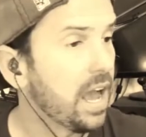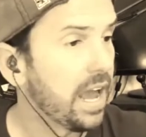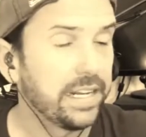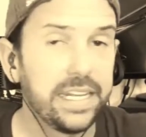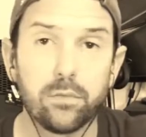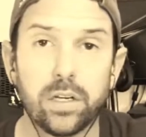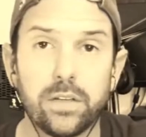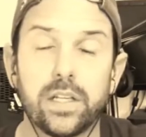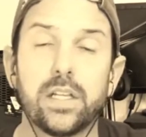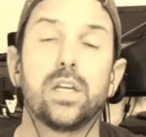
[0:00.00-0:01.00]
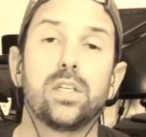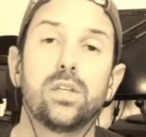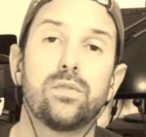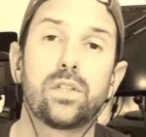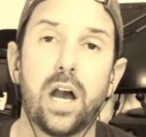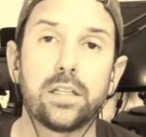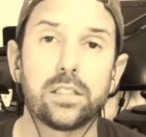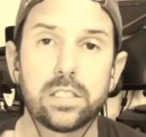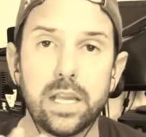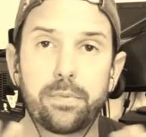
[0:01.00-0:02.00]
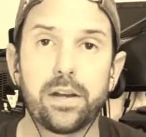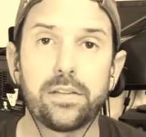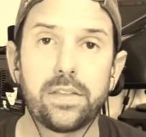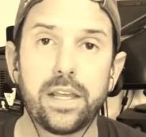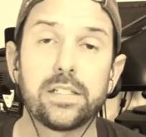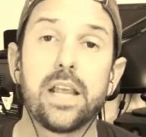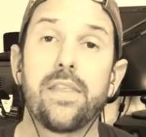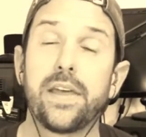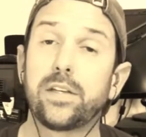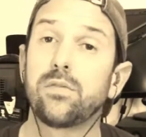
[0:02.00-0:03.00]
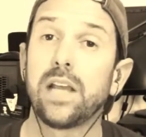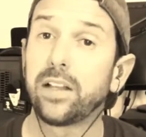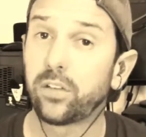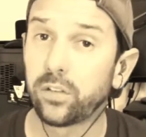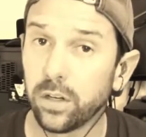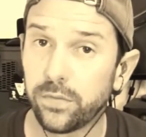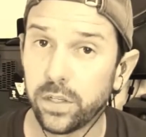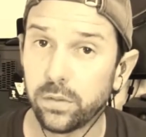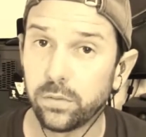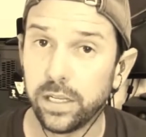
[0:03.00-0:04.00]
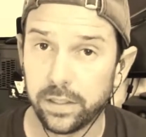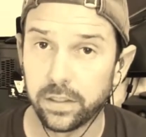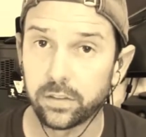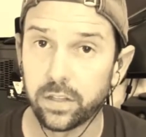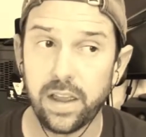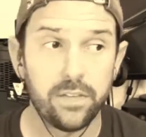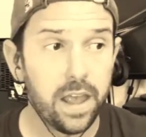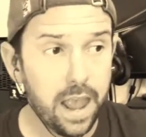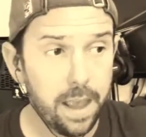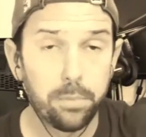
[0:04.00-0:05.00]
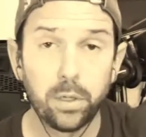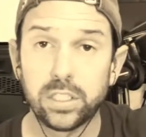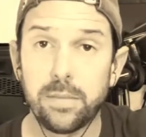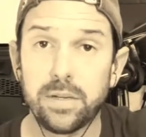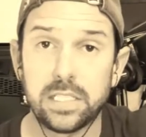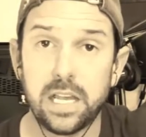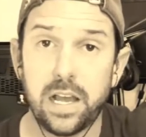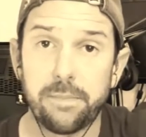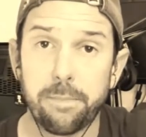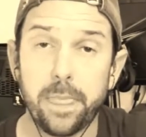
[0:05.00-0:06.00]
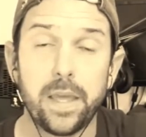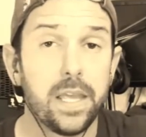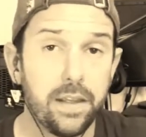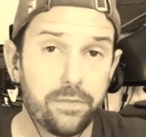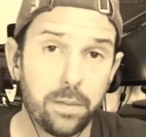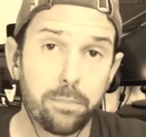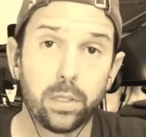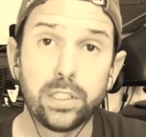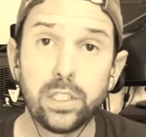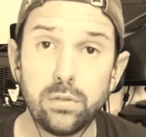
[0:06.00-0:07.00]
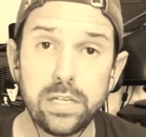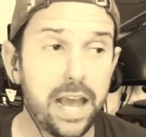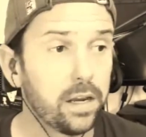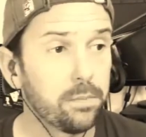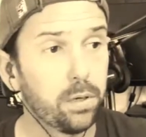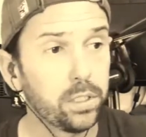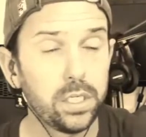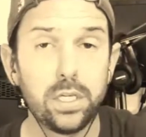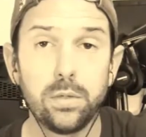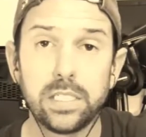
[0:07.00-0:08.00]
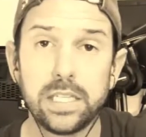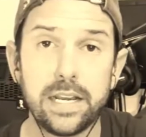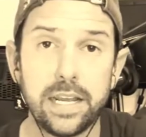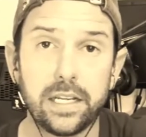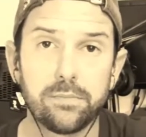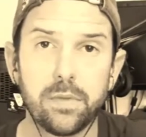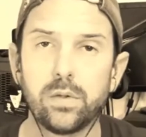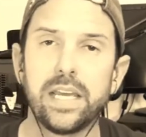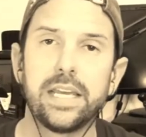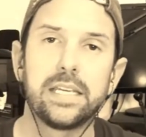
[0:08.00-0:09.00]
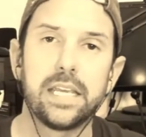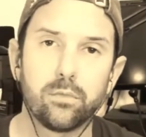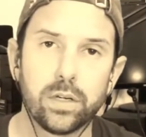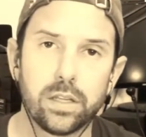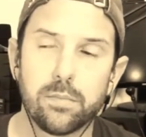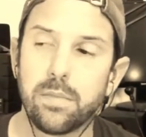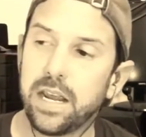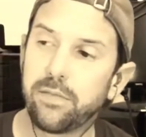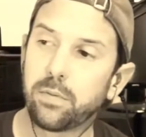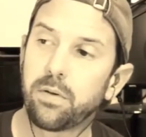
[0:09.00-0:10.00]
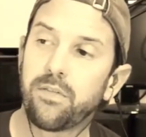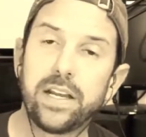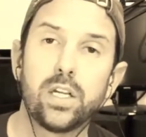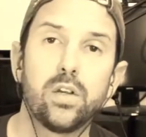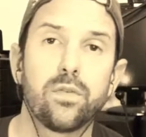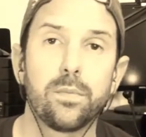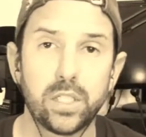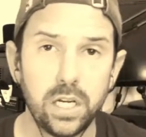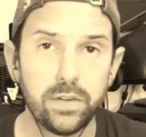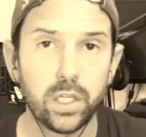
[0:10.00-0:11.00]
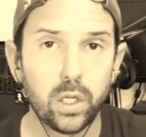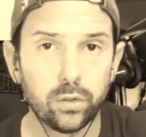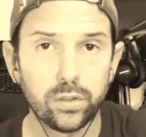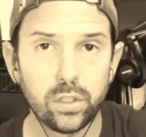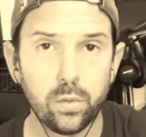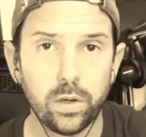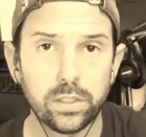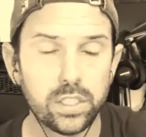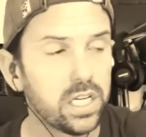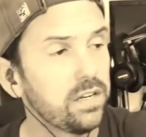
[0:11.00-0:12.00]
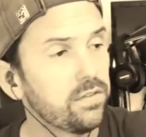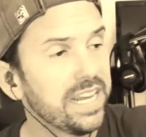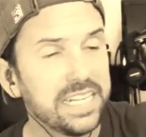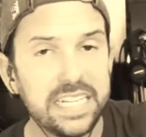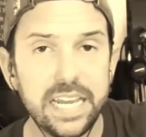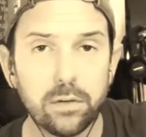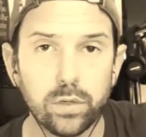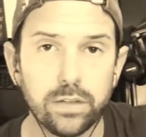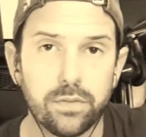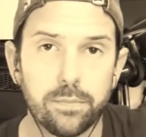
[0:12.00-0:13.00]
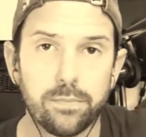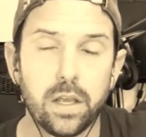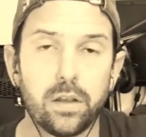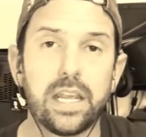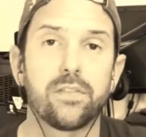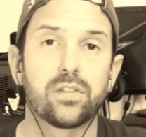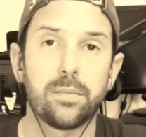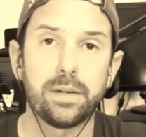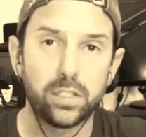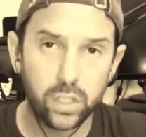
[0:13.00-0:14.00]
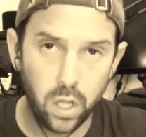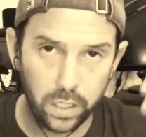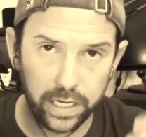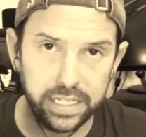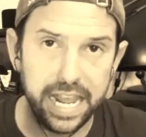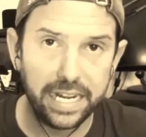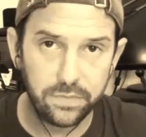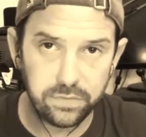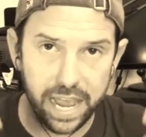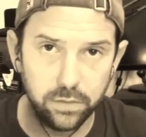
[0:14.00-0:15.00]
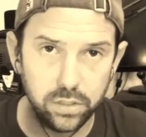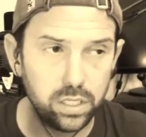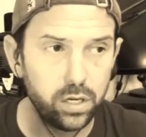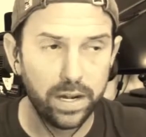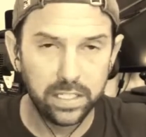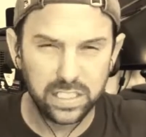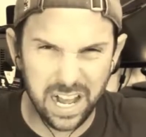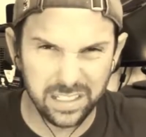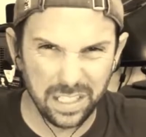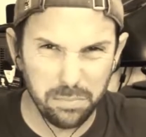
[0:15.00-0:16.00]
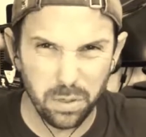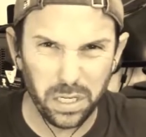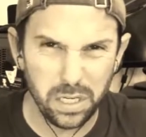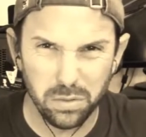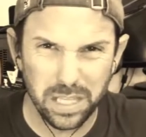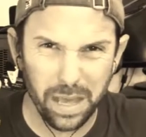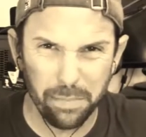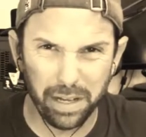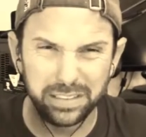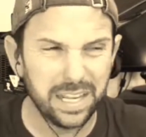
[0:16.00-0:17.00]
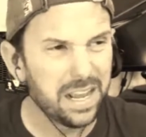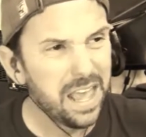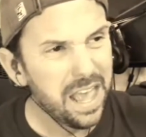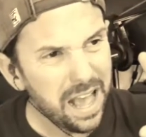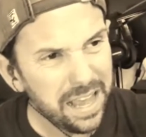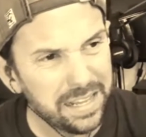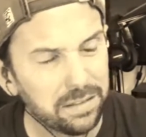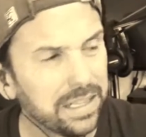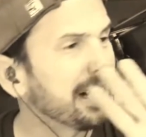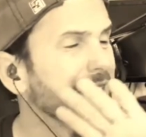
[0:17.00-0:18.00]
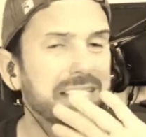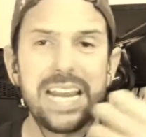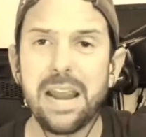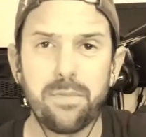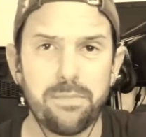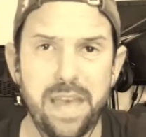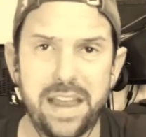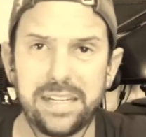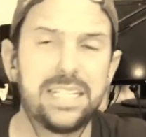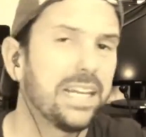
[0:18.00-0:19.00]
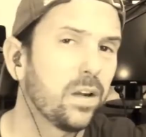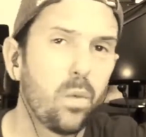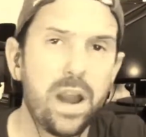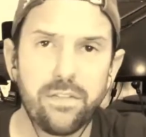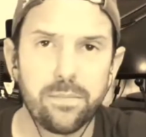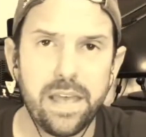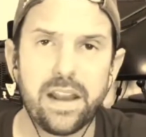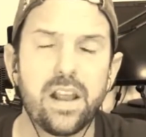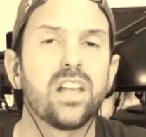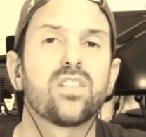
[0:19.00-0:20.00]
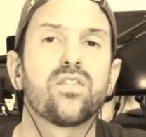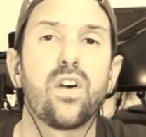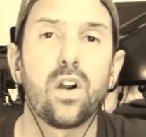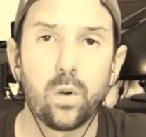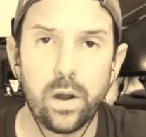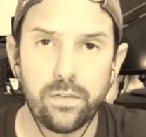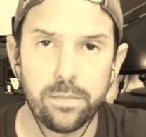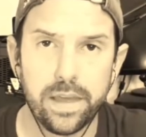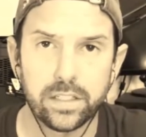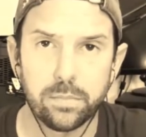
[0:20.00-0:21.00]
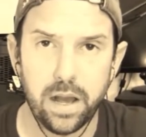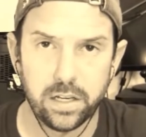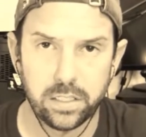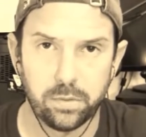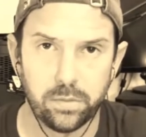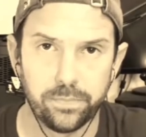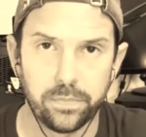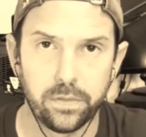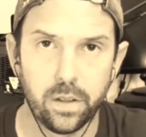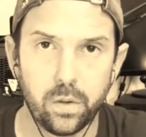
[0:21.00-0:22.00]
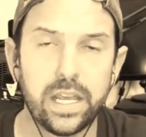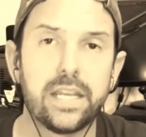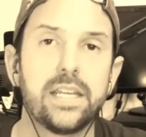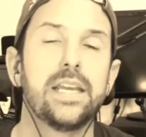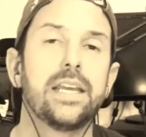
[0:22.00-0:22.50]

I get rid of it. You've got to separate the things that do not serve you in this life and push them aside. If they're pulling you down and pushing you into that negative mode, get rid of them. If they're preventing you from achieving the goals that you want to achieve, get rid of them. Okay, if somebody is talking negative down to you and it's constantly putting you into that mindset, escape from that. Get away from that, as far away from that as possible. Okay?